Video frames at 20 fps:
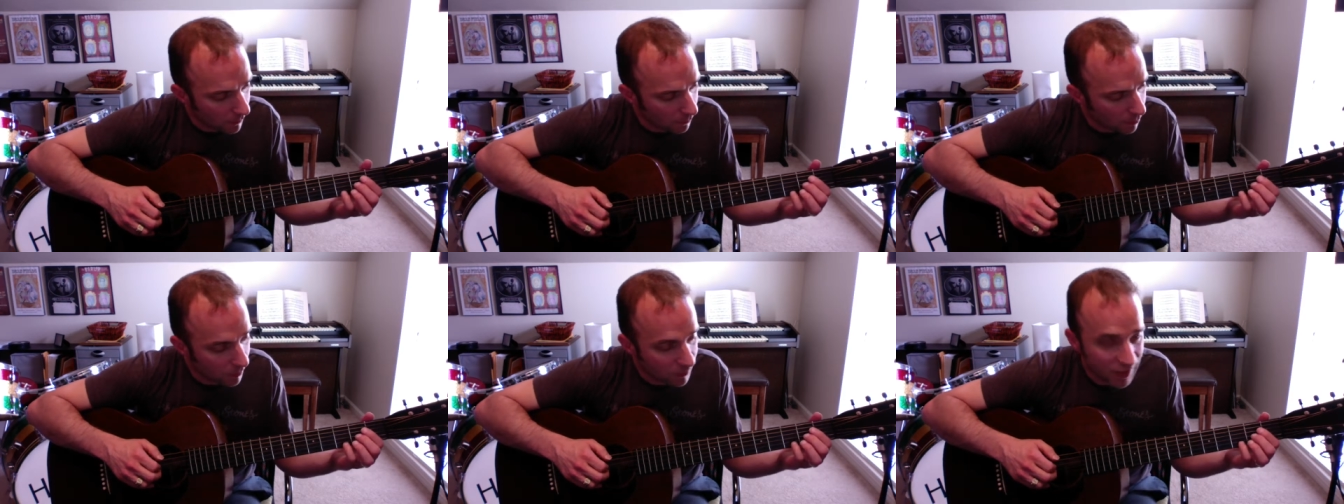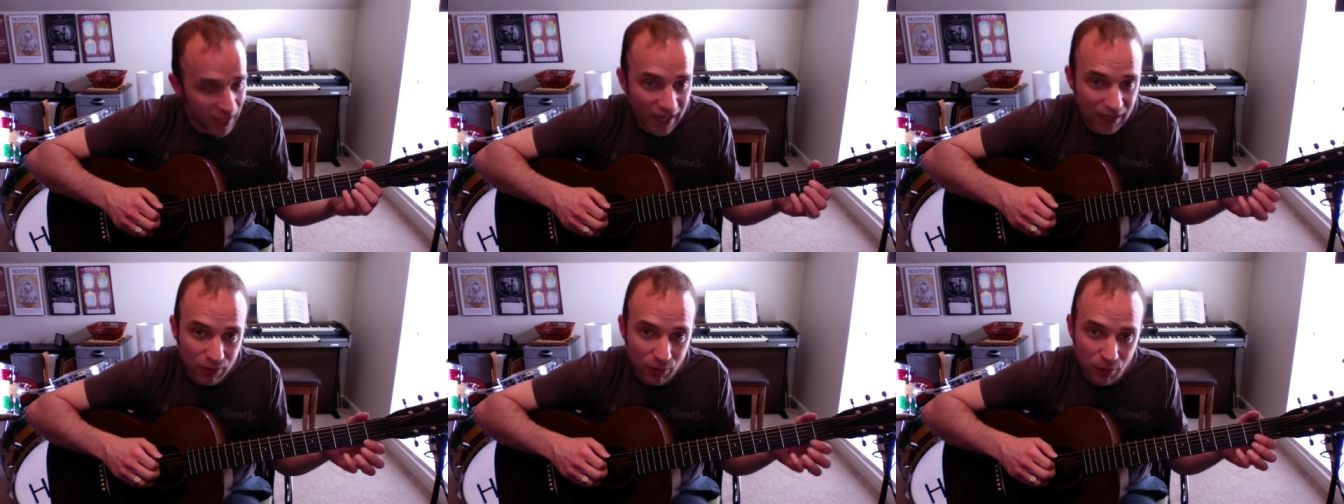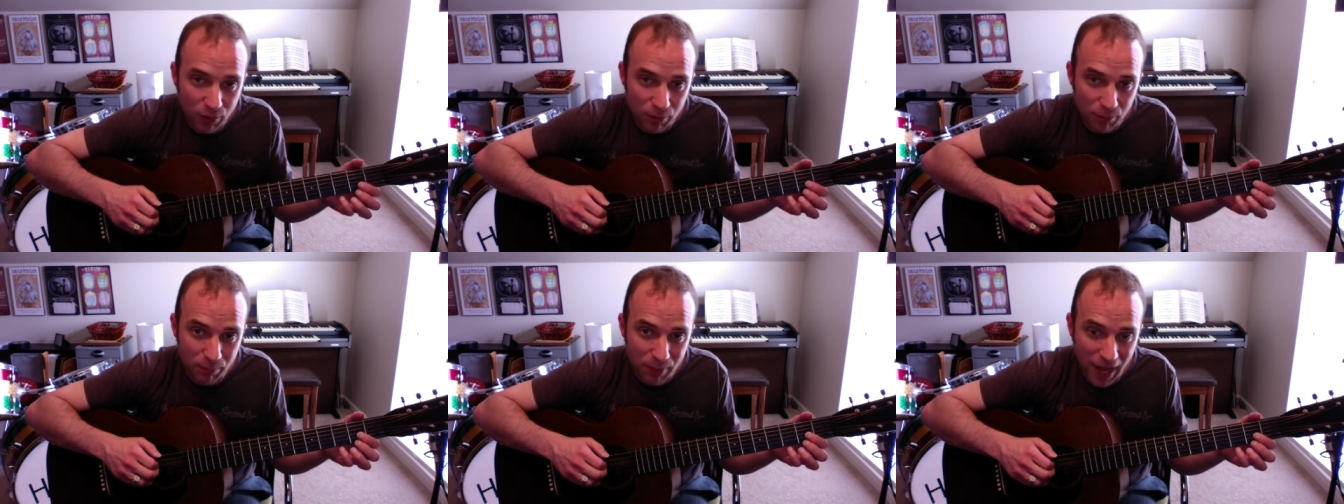Put that
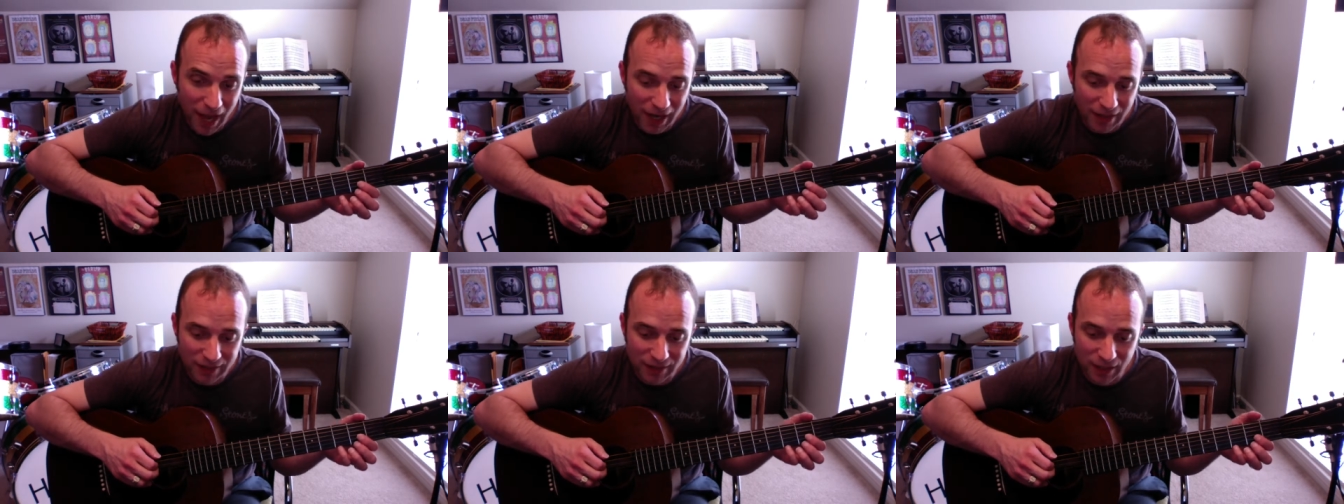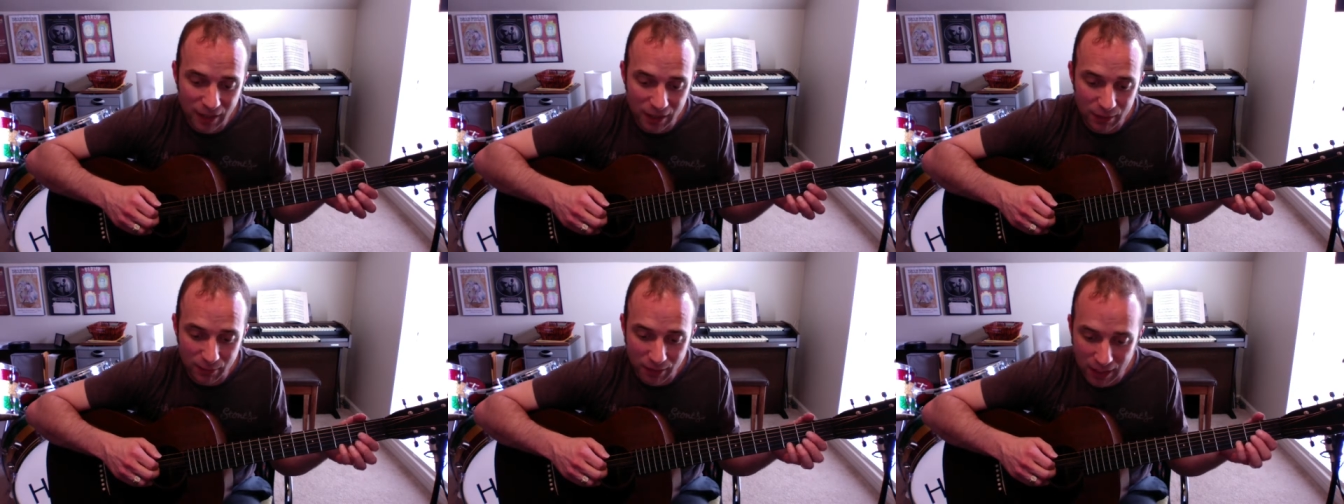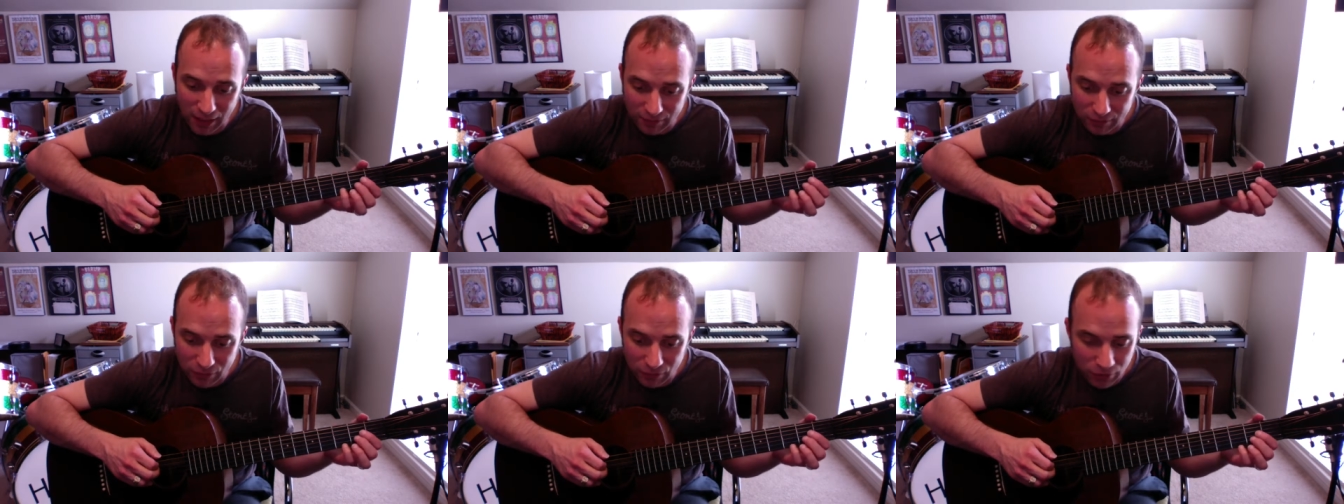chord back down. You
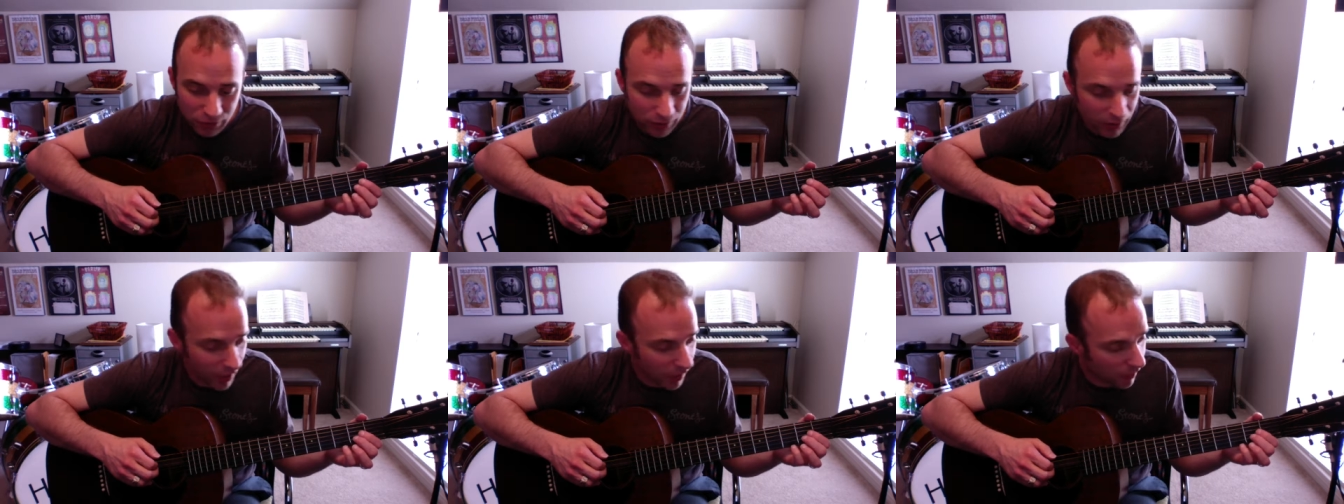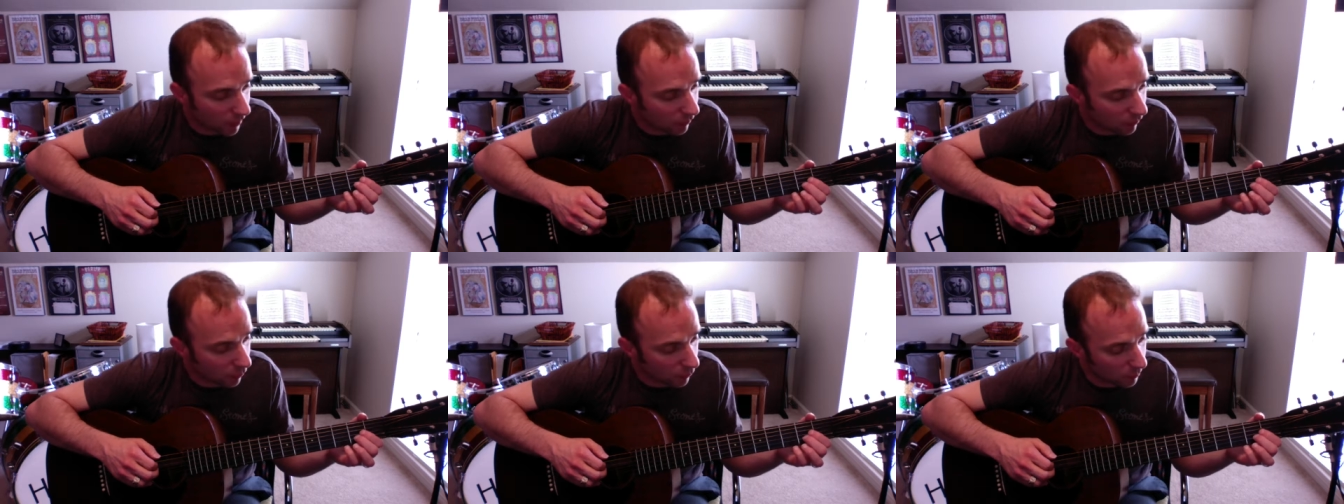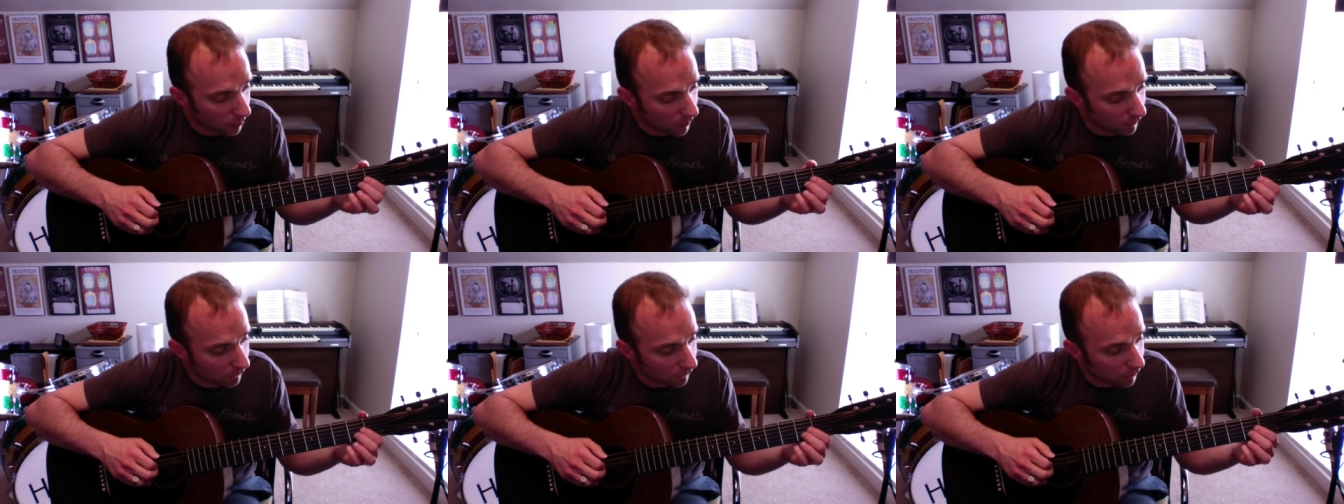might have to look at it a little bit.